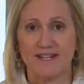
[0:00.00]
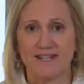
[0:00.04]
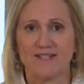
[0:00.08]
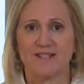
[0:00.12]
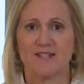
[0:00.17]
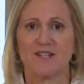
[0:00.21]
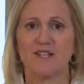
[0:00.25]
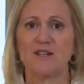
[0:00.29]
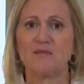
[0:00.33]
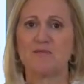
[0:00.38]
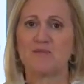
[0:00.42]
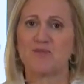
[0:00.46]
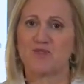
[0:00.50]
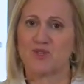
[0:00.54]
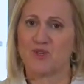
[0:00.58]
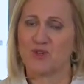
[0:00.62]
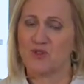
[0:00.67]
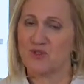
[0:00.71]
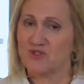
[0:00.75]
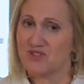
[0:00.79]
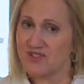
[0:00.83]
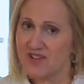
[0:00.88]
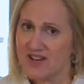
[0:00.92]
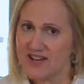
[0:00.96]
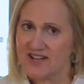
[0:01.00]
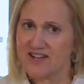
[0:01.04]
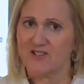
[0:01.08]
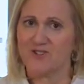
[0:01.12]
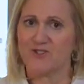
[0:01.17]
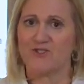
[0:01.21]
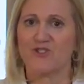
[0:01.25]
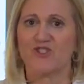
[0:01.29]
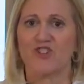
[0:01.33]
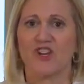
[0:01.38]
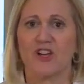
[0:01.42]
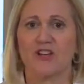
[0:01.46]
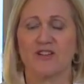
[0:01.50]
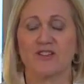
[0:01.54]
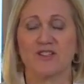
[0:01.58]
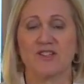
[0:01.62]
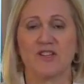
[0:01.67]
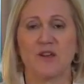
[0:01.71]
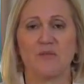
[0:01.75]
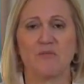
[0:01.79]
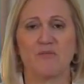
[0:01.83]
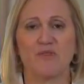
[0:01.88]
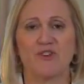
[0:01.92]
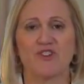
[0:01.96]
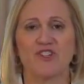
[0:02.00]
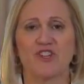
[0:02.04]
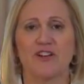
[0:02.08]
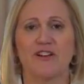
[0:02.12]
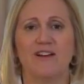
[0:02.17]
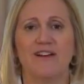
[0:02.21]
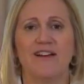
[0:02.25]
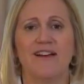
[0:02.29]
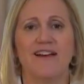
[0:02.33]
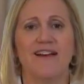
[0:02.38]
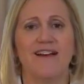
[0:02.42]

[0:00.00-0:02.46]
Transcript: tips on taking your child's temperature